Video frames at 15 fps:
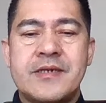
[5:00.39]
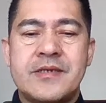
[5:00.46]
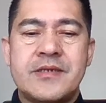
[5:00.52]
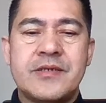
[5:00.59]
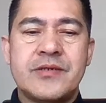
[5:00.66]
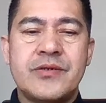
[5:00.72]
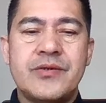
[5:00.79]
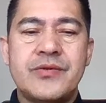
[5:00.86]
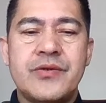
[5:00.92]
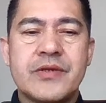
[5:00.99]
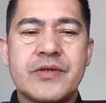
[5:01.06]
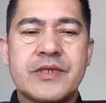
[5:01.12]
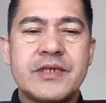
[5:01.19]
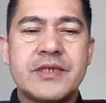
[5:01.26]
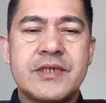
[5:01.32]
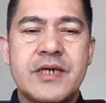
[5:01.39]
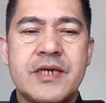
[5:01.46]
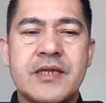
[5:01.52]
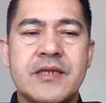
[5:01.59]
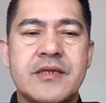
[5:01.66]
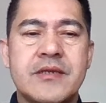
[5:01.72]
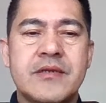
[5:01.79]
So you notice
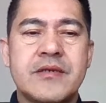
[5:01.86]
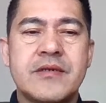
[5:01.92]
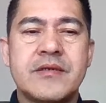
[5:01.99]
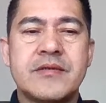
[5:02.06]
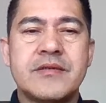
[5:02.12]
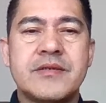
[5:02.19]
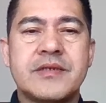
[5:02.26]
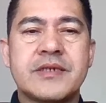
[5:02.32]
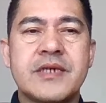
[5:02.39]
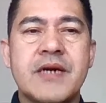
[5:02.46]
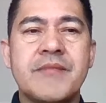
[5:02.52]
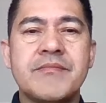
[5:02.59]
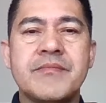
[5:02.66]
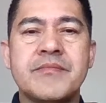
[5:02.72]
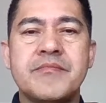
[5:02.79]
that some